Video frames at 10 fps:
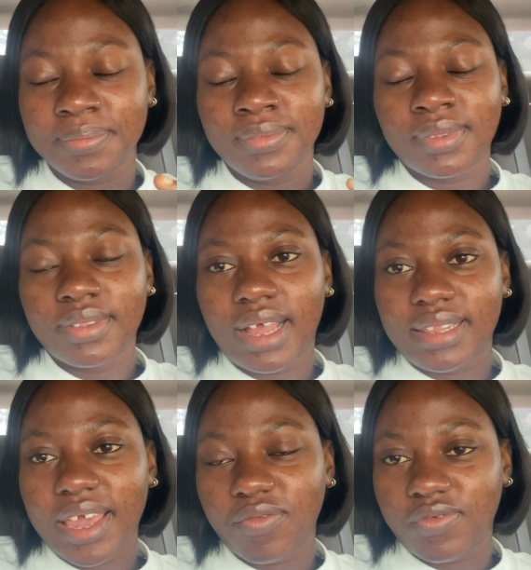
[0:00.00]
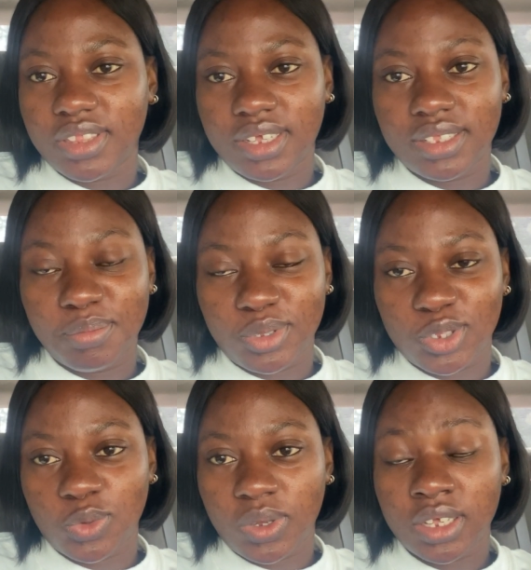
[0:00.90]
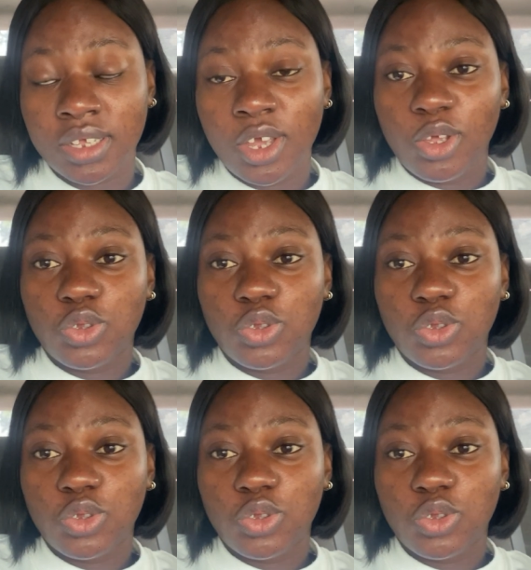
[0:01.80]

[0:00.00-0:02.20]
and everything in between.